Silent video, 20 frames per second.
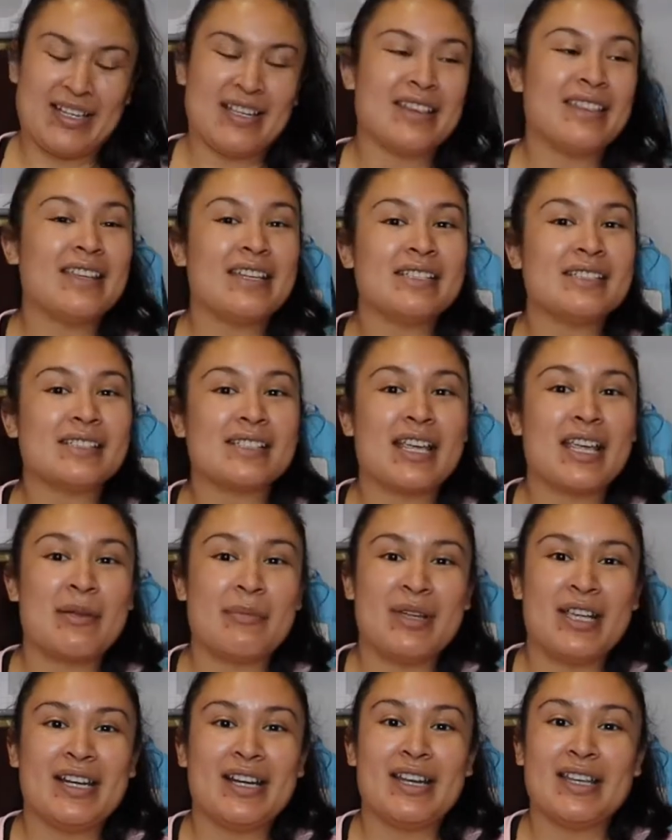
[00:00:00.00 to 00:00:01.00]
This came
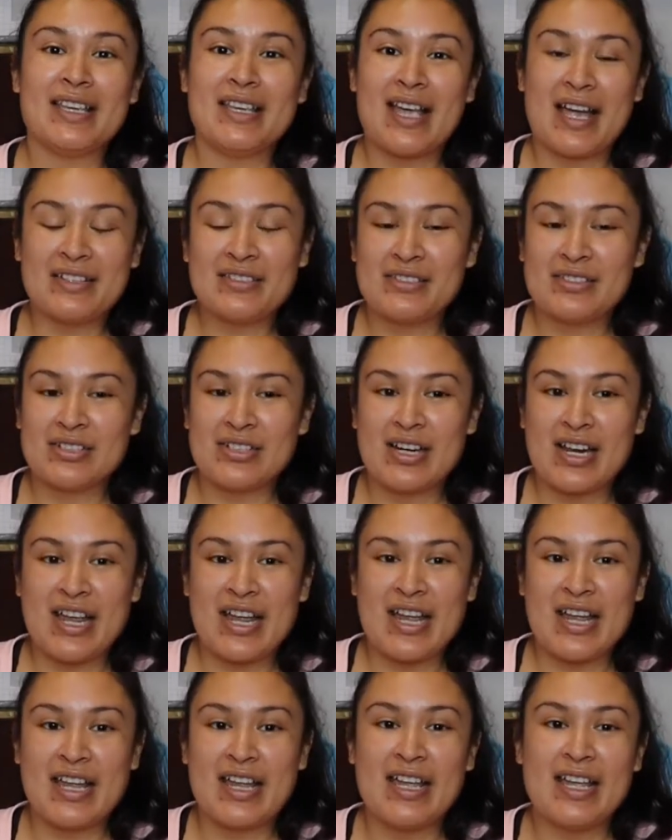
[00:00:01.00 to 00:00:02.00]
in
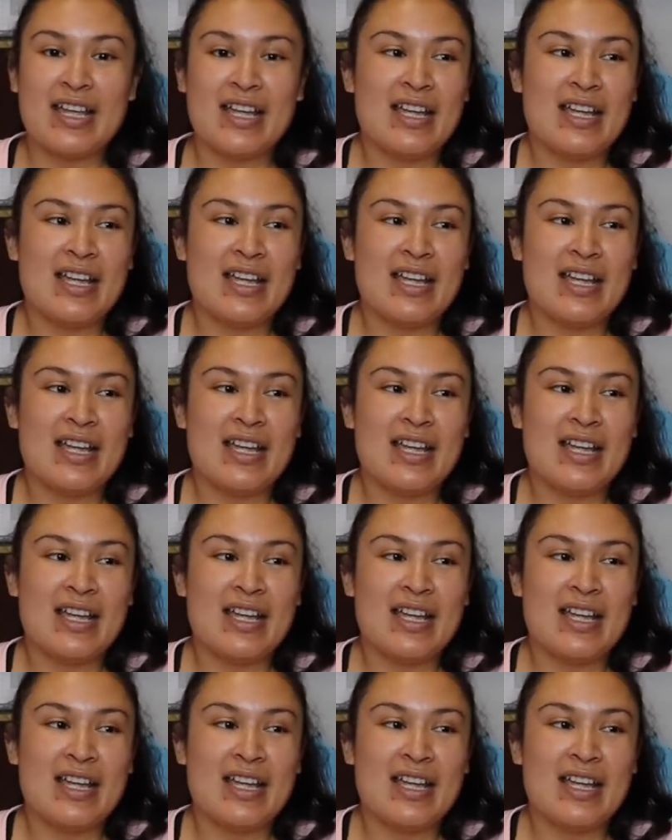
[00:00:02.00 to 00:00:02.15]
yesterday,